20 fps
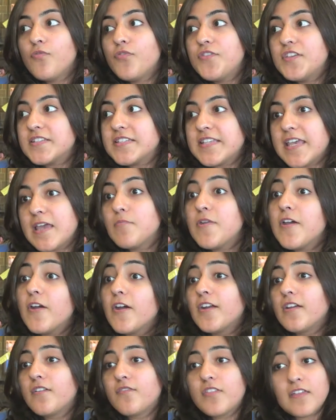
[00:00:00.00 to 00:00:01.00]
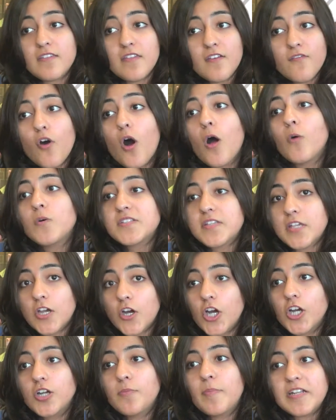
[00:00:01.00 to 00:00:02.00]
the same narrative that they've always
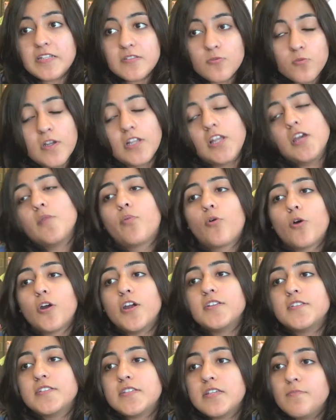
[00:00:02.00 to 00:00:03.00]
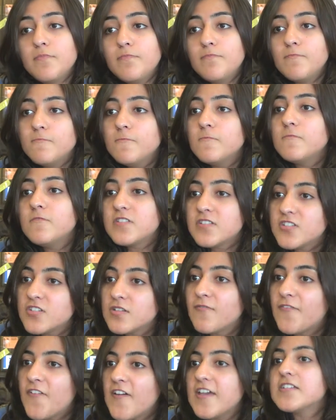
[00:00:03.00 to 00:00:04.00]
heard, but it's really important to
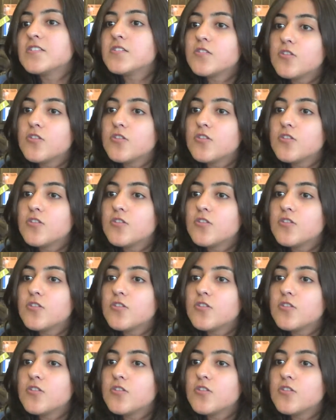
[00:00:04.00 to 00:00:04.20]
face